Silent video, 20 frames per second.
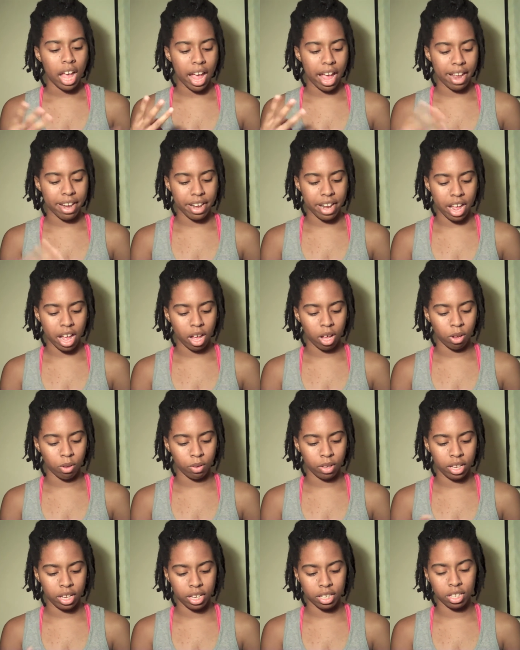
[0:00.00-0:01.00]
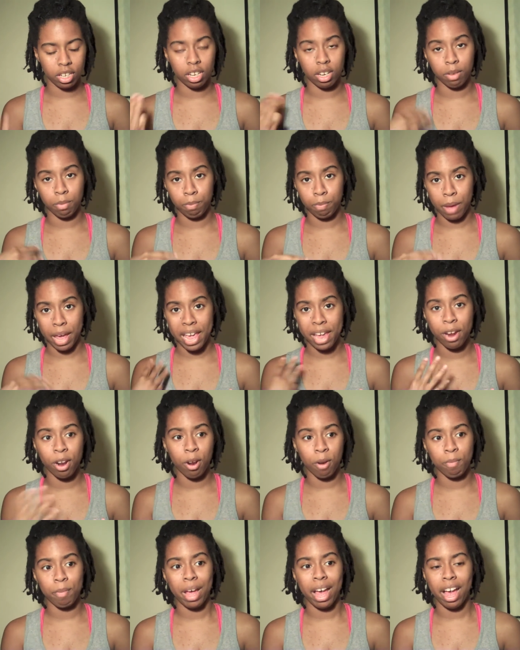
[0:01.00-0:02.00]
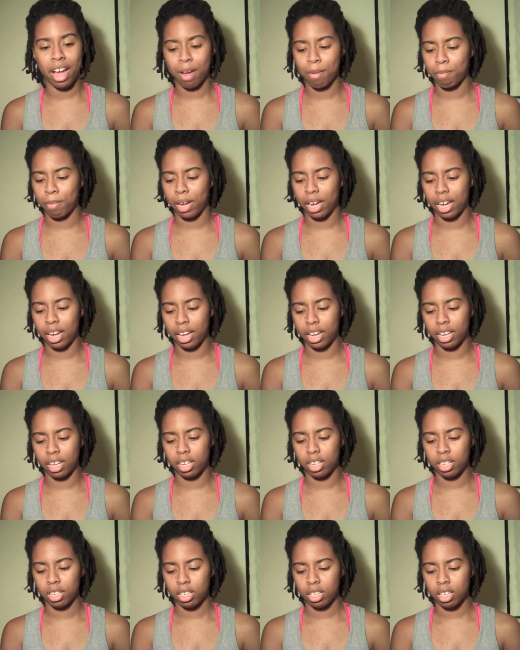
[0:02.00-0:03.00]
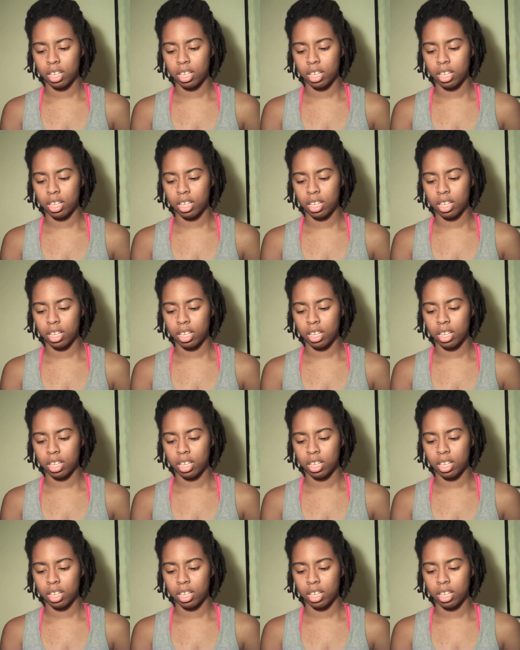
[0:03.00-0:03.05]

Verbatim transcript: and now he's gonna pay her back by